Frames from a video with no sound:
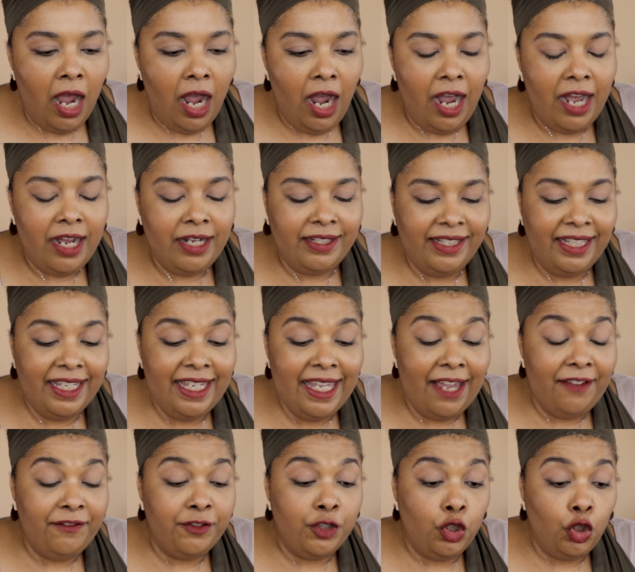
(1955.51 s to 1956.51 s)

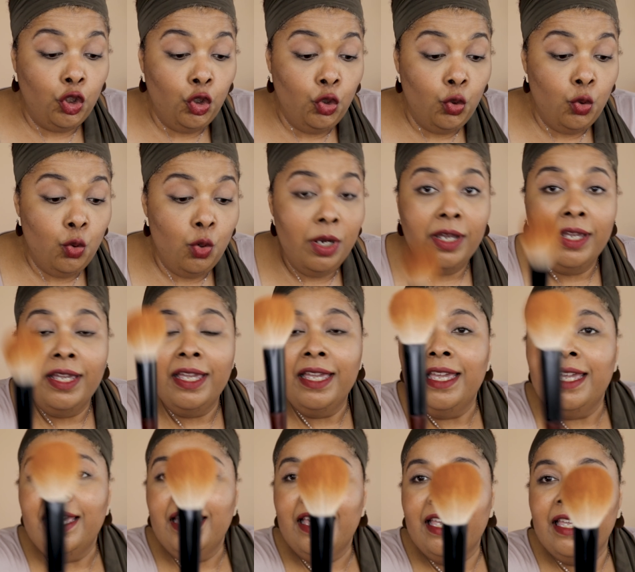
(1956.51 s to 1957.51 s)
TF2
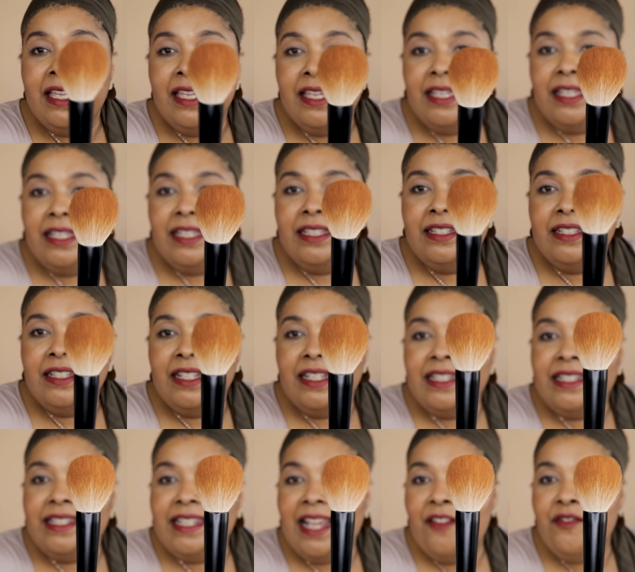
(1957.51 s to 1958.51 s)

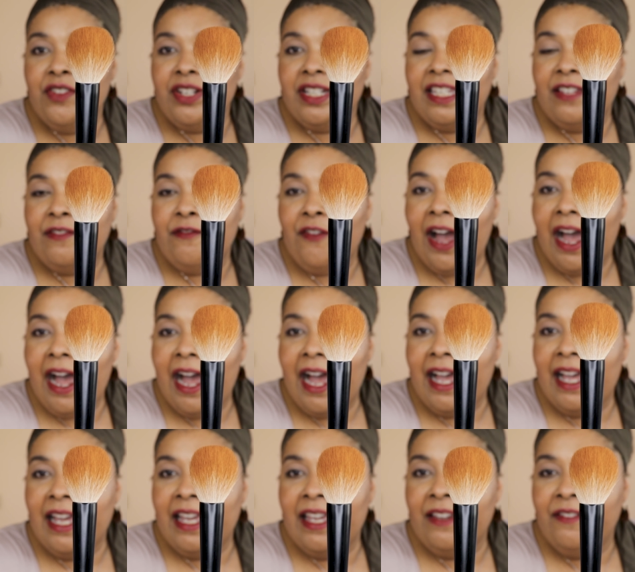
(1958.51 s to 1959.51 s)
is
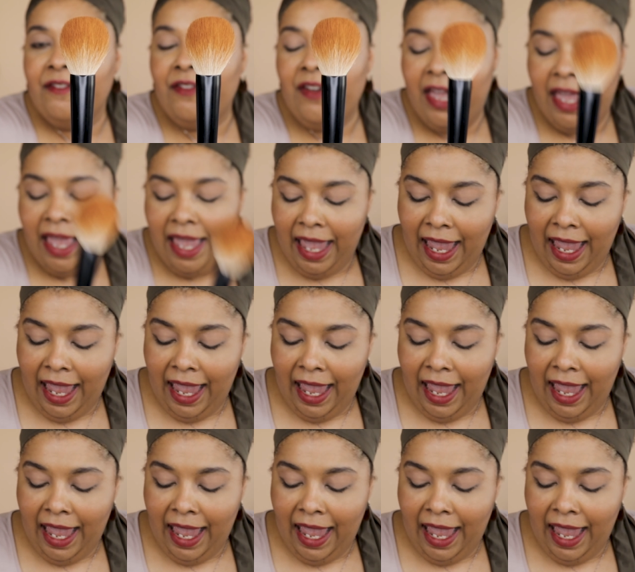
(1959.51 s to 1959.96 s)
$75.